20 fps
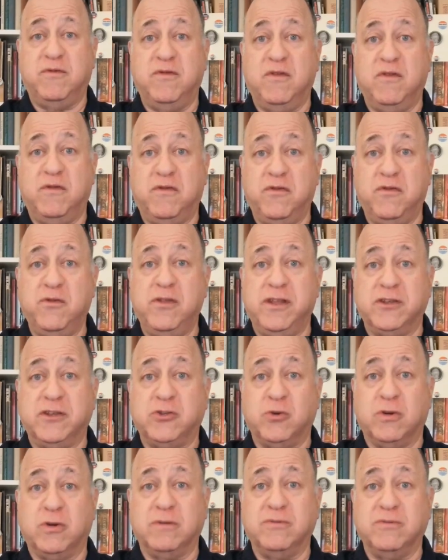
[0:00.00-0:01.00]

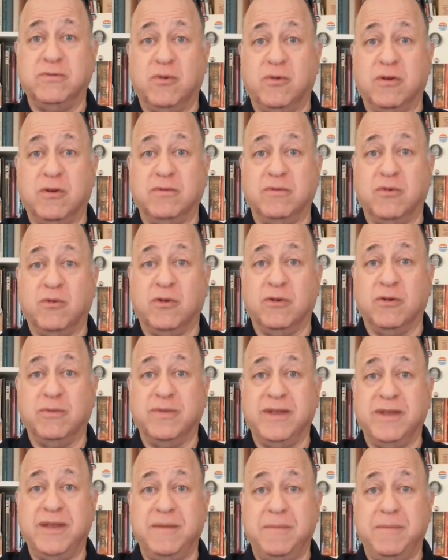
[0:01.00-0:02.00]
foolish or
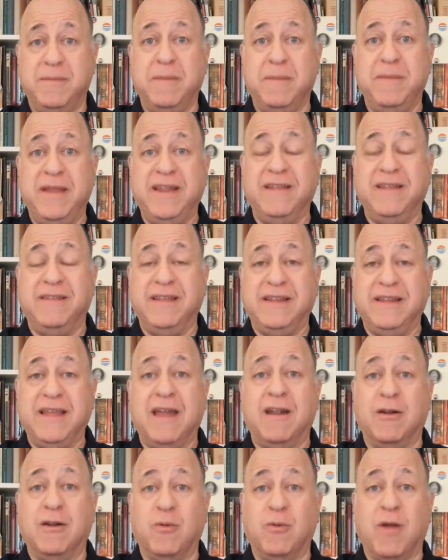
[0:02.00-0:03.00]
immediately
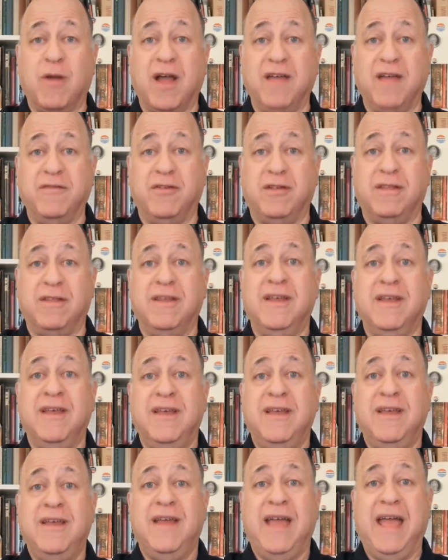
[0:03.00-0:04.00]
dead on arrival
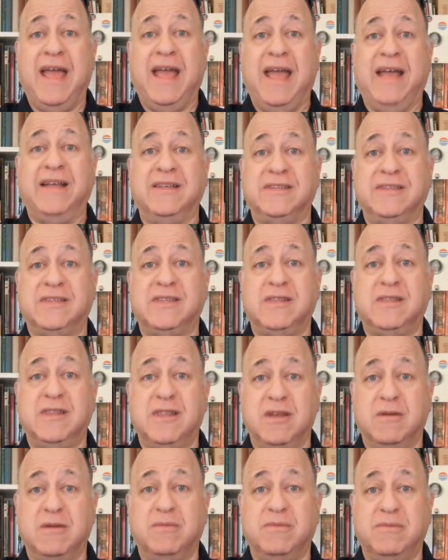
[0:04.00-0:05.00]
as
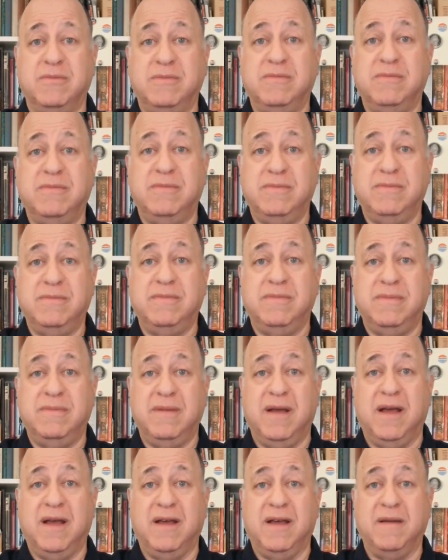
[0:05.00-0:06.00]
the
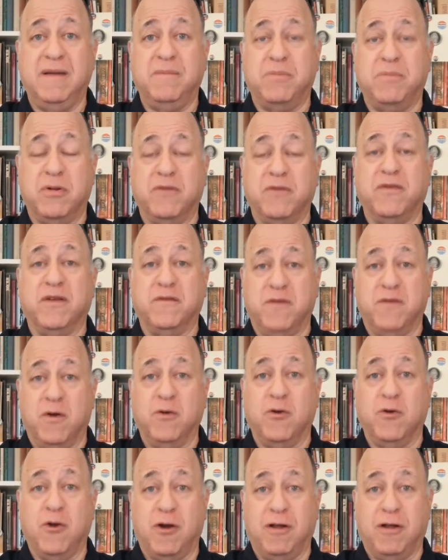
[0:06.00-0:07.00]
perfect
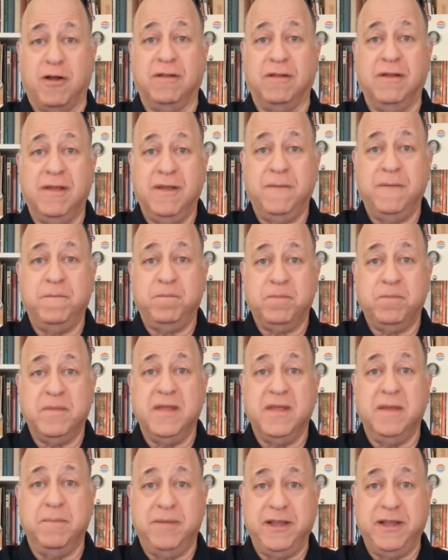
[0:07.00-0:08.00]
phone call
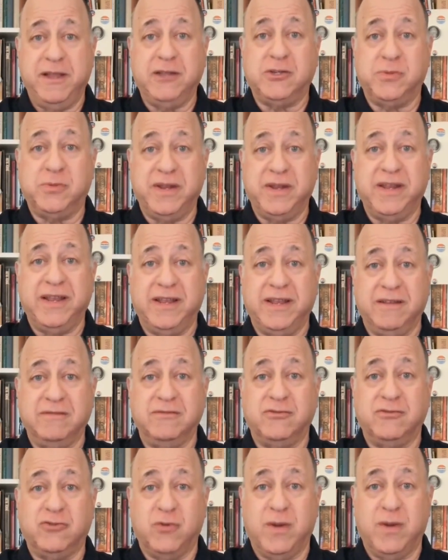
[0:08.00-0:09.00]
impeachment
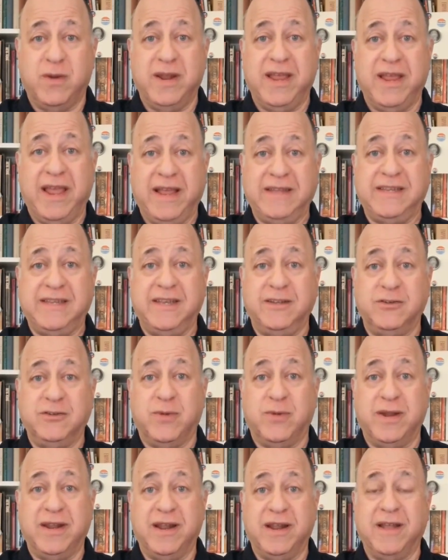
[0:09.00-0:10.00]
in 2018,
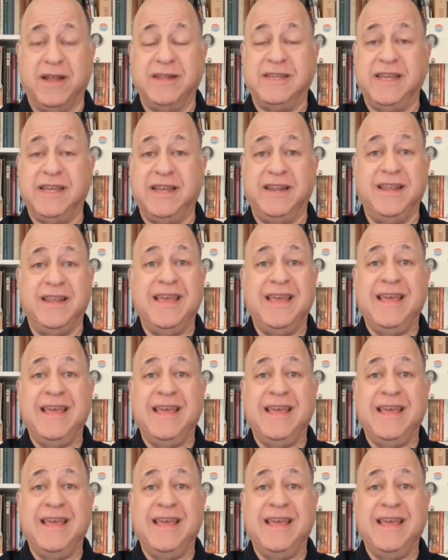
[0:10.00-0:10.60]
2019.